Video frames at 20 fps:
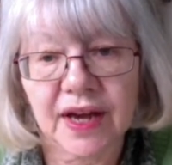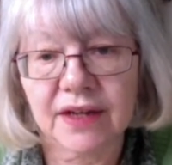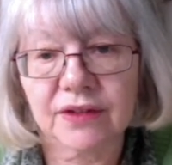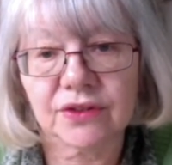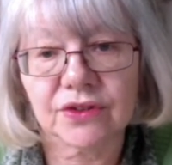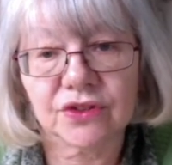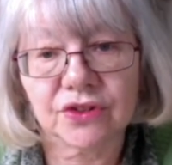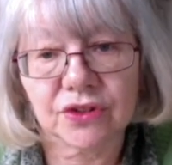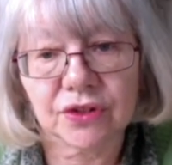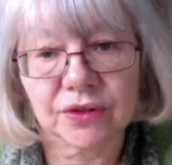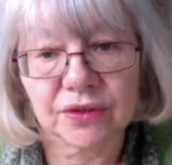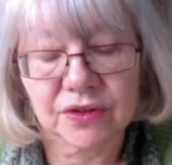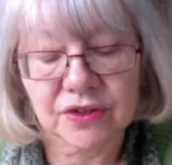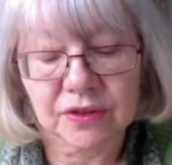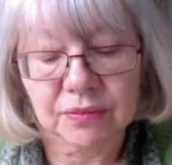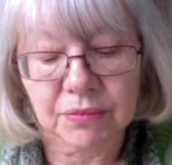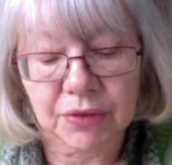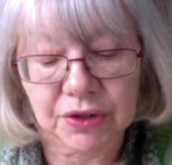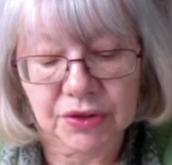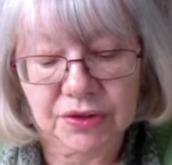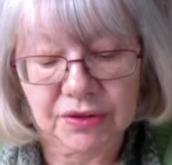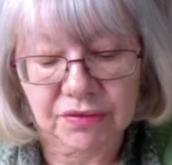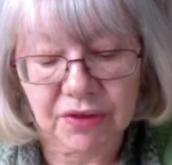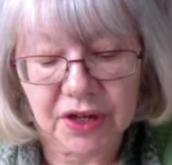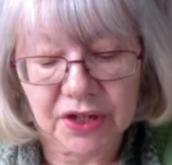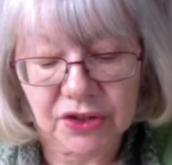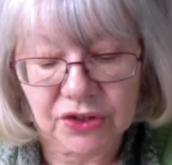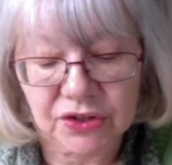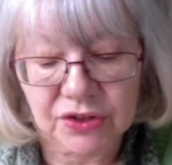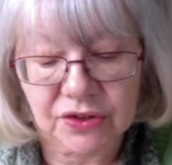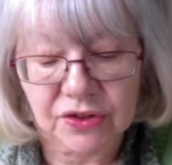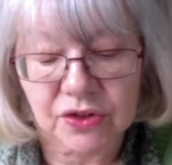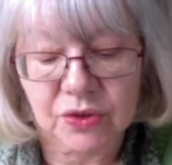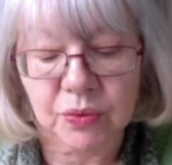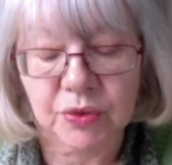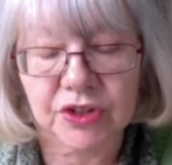attitudes and motivations